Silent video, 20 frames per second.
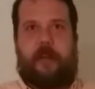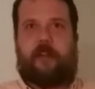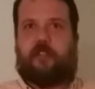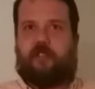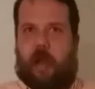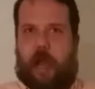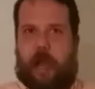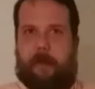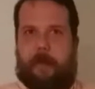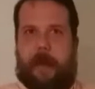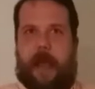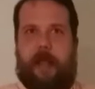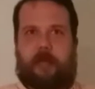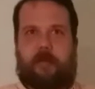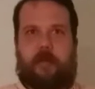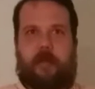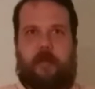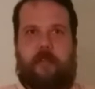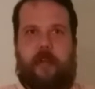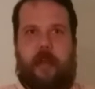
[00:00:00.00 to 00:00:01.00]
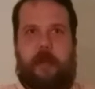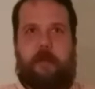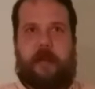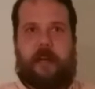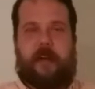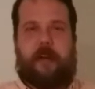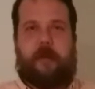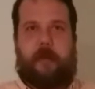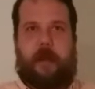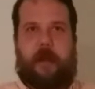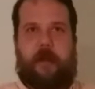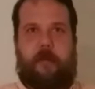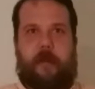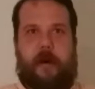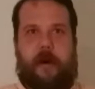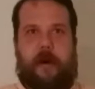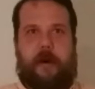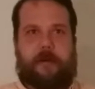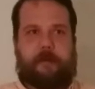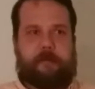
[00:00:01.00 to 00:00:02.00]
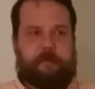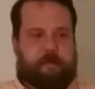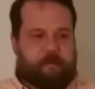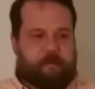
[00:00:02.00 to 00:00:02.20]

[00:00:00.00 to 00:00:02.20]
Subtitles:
you try PABST Blue Ribbon in your beer bong.